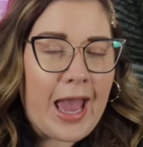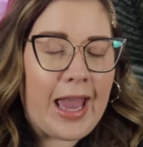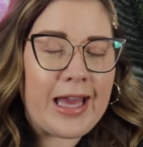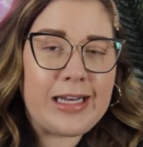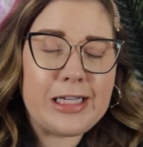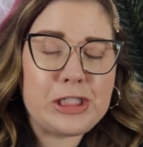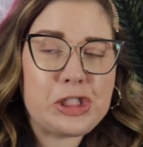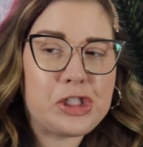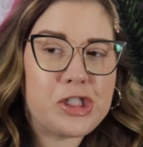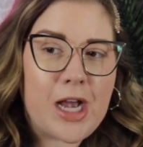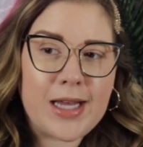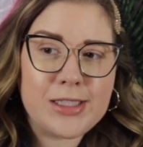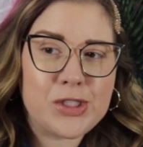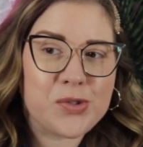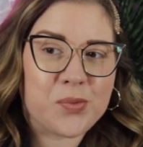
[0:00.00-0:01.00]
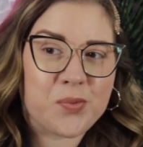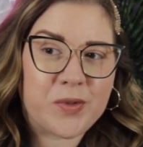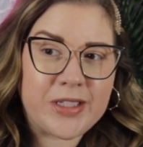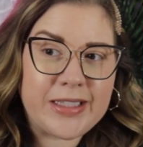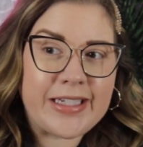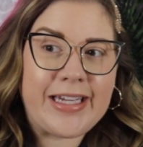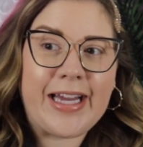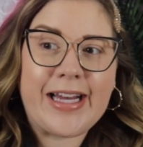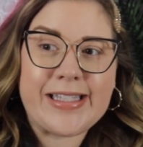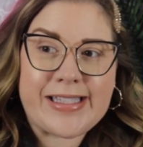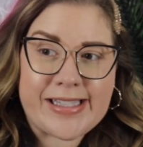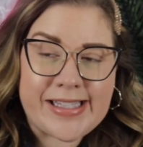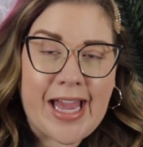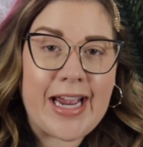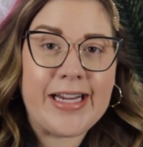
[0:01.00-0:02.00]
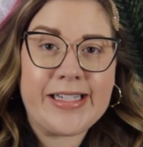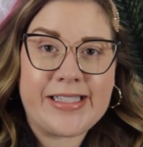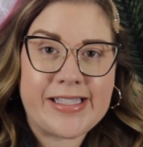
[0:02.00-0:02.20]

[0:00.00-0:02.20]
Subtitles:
And it's just really a sight